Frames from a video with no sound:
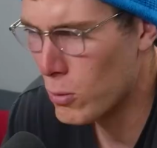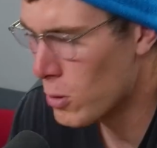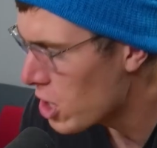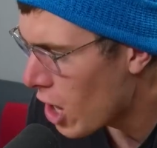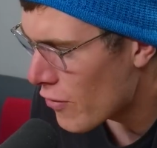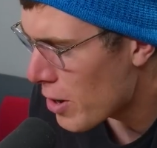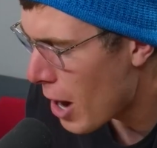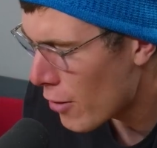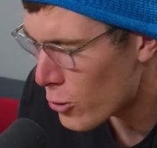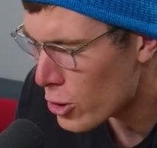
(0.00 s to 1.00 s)
the game,
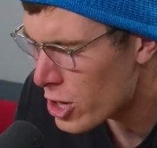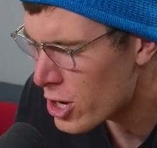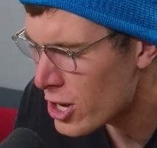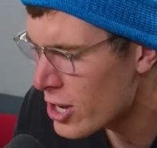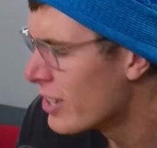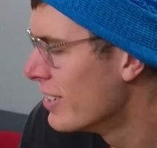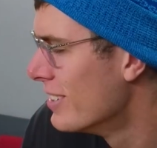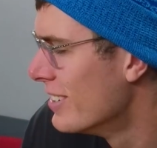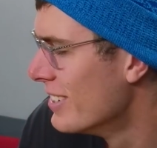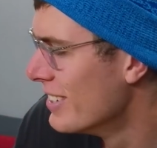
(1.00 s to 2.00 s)

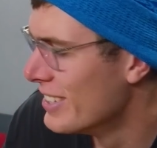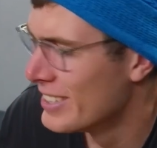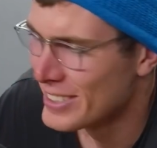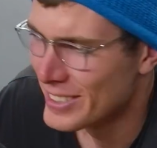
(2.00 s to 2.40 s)
mate. Oh,